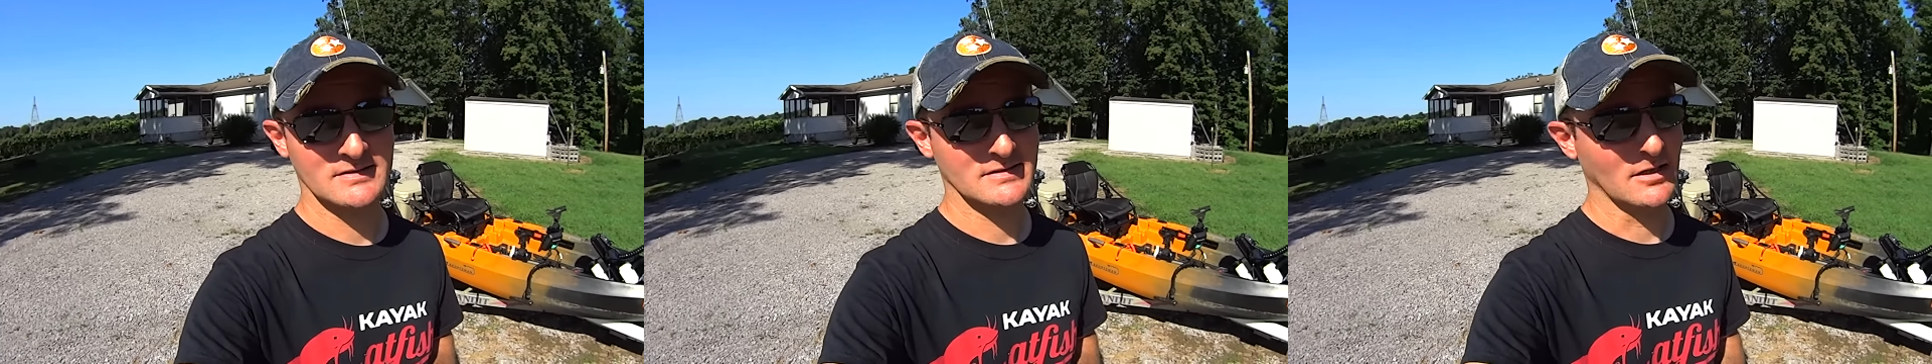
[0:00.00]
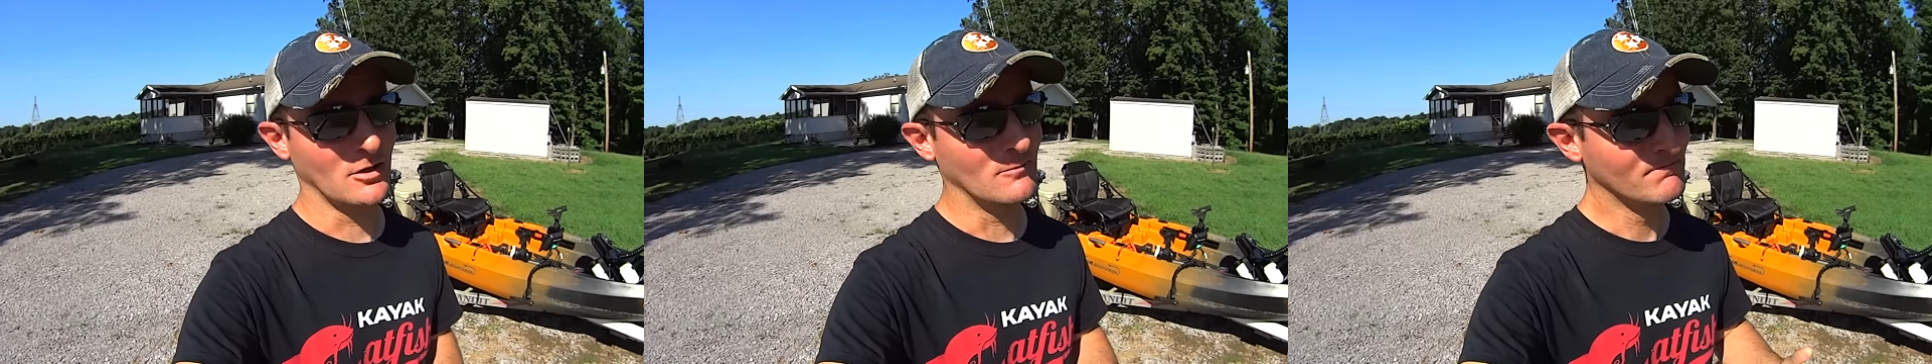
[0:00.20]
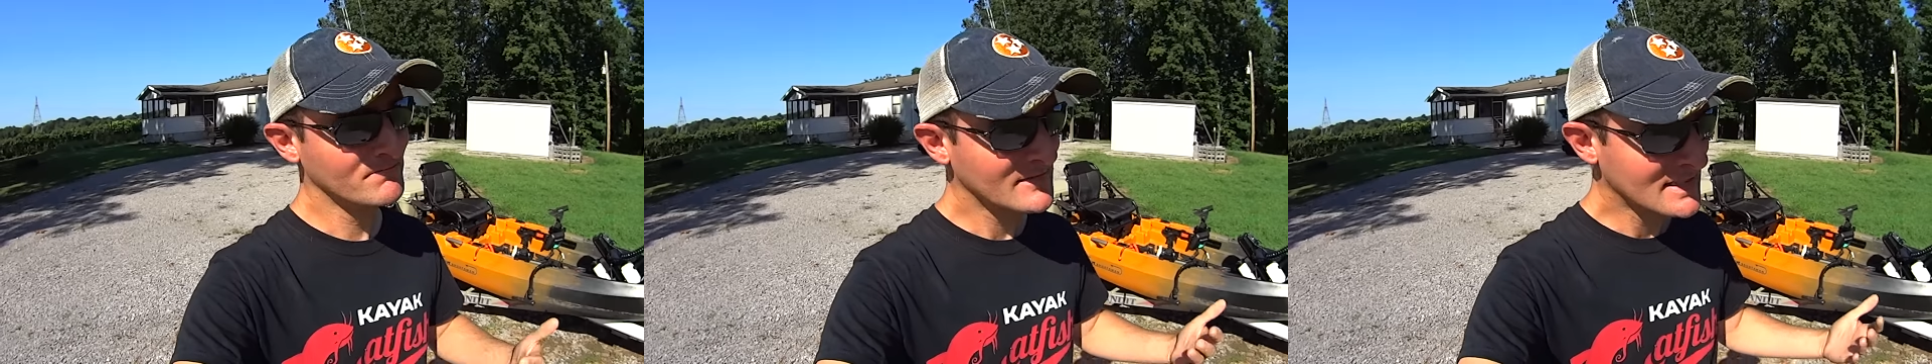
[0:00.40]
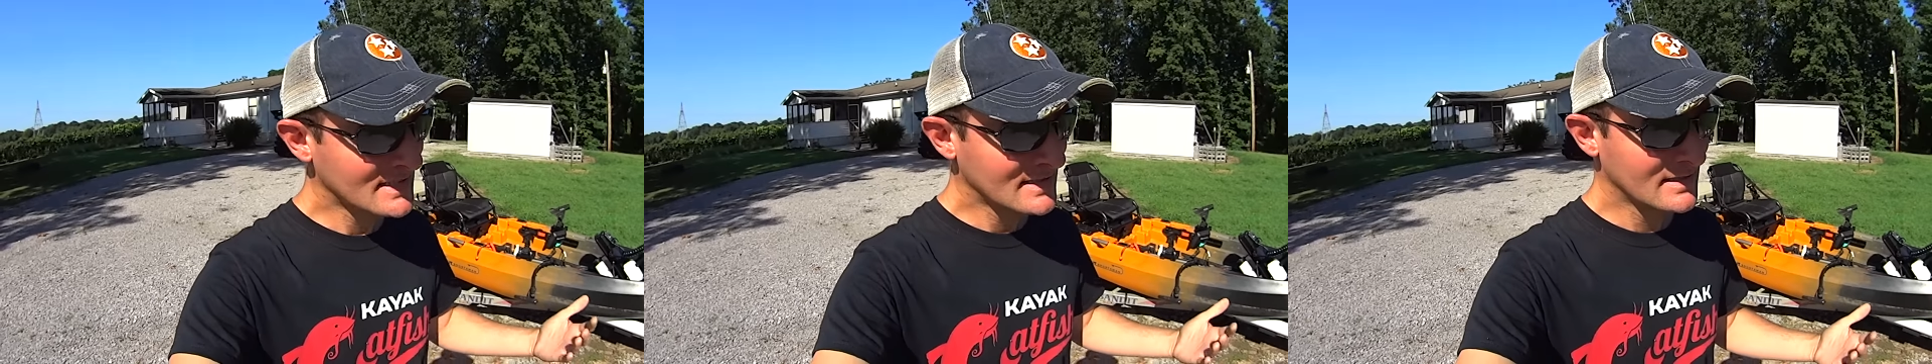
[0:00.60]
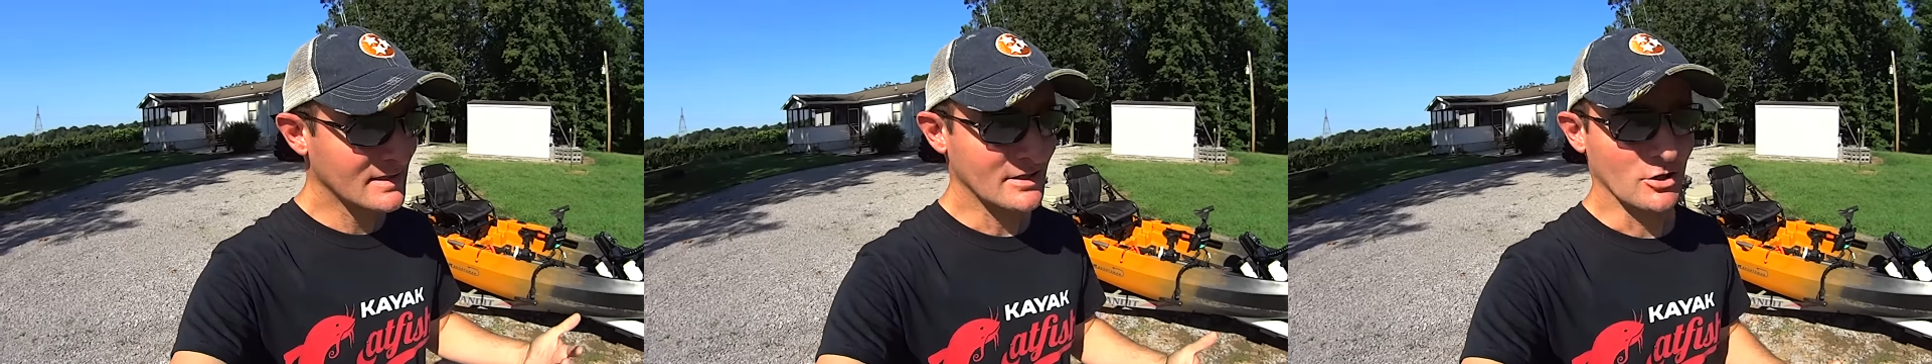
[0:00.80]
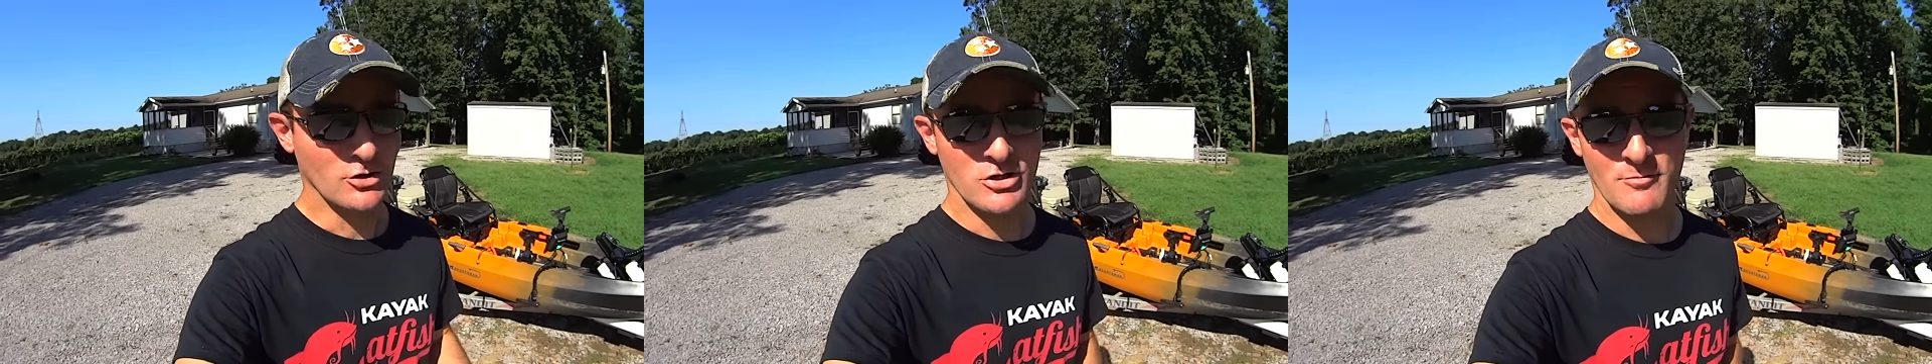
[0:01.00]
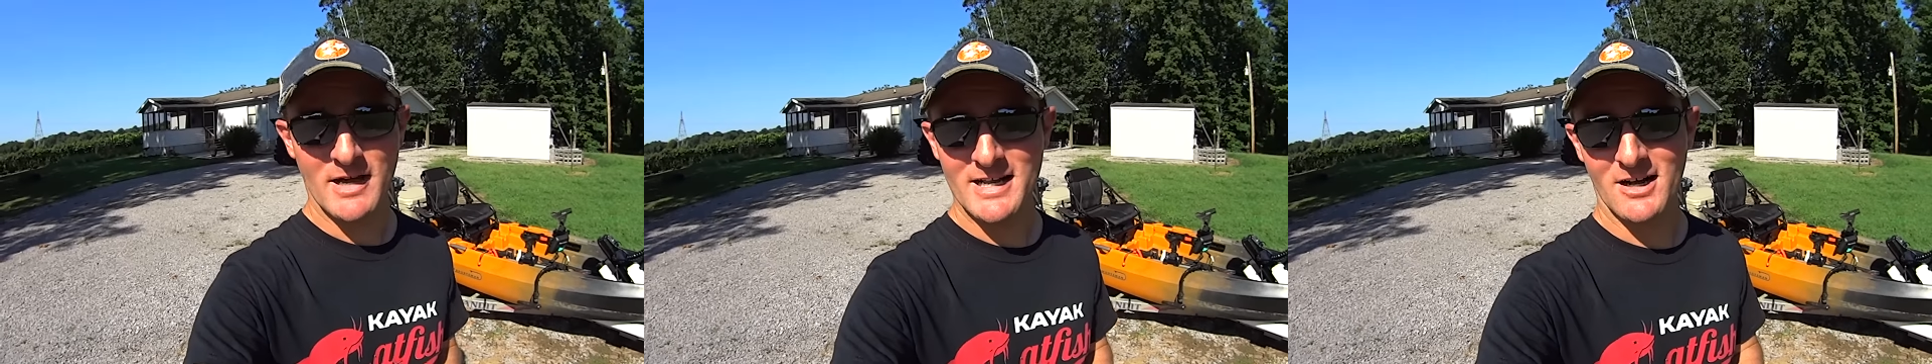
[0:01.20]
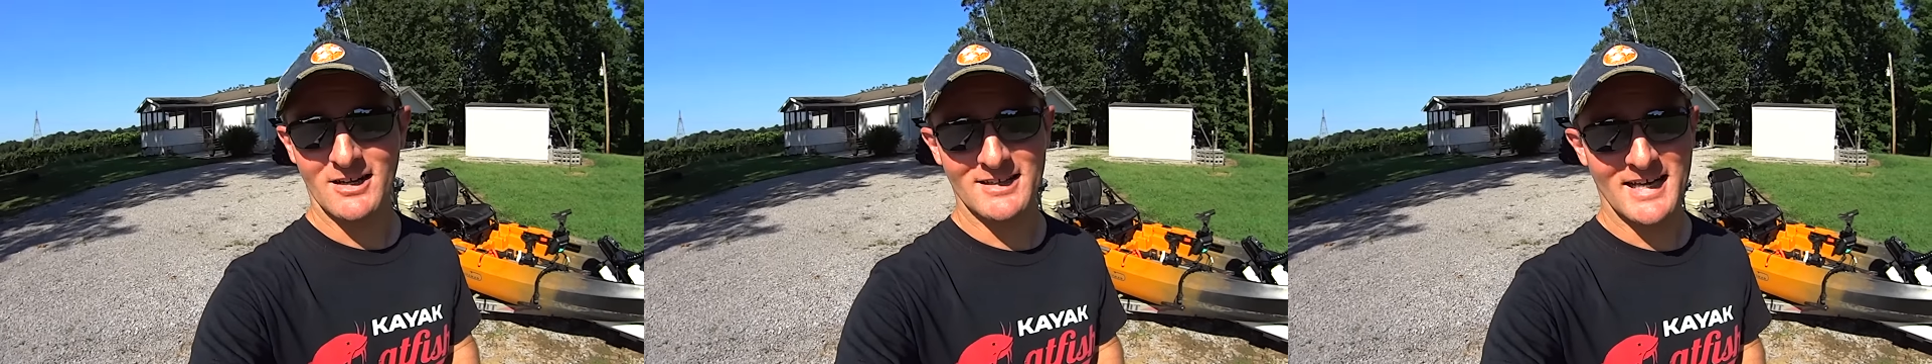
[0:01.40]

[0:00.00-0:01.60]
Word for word: So, you know, you may not